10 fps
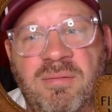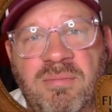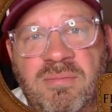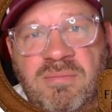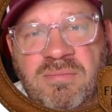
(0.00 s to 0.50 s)

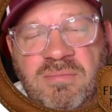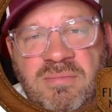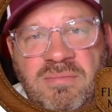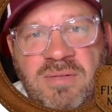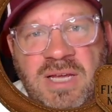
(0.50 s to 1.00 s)

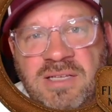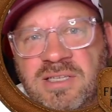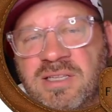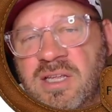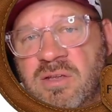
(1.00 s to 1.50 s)
I'm
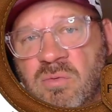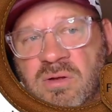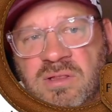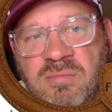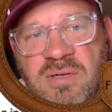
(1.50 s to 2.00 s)
guessing that you
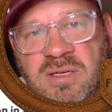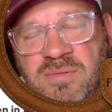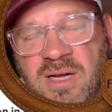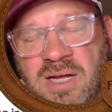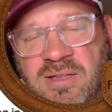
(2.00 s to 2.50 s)
want them to
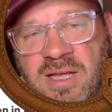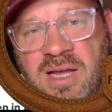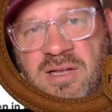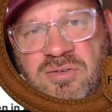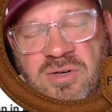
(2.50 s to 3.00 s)
die at the
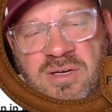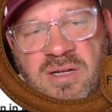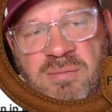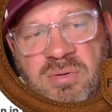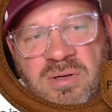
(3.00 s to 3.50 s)
hatchery and
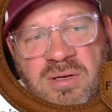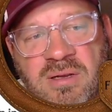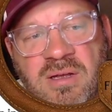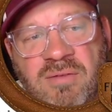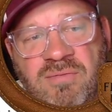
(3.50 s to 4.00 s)
not put
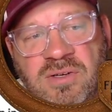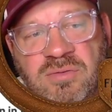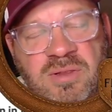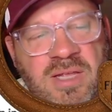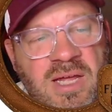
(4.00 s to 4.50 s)
a
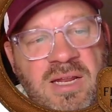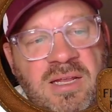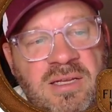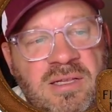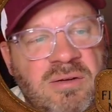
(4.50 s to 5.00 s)
fish with that
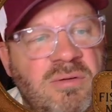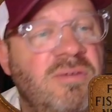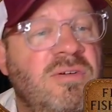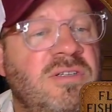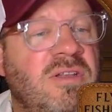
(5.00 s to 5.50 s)
in the
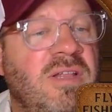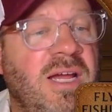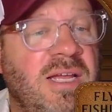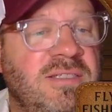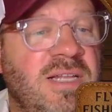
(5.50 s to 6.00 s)
river, so
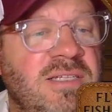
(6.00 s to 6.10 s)
I guess